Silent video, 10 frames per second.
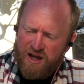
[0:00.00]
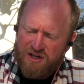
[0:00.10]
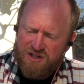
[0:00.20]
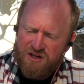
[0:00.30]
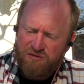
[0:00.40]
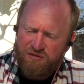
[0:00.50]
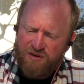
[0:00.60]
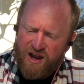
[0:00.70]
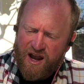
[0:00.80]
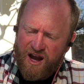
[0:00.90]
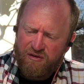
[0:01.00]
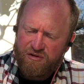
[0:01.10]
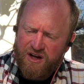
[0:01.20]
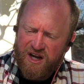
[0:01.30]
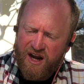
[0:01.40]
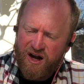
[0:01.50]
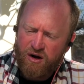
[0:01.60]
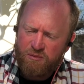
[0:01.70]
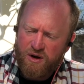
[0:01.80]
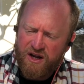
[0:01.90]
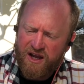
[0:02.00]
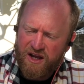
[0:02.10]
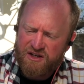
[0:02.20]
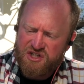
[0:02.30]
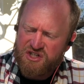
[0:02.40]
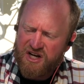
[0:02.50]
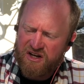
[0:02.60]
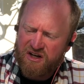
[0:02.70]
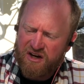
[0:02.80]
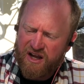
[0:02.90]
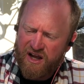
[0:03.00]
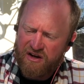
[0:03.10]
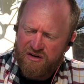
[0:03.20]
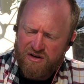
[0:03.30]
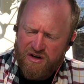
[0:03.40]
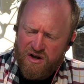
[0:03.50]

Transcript: as if every hair in my head is standing on end.